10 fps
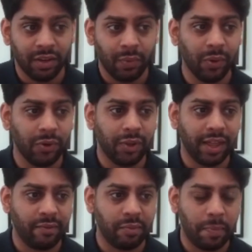We all know
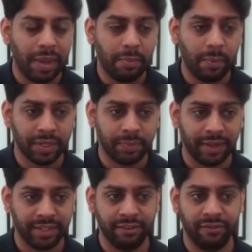that from a people
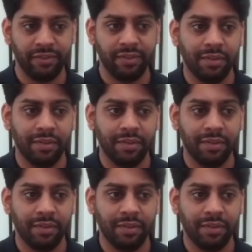perspective,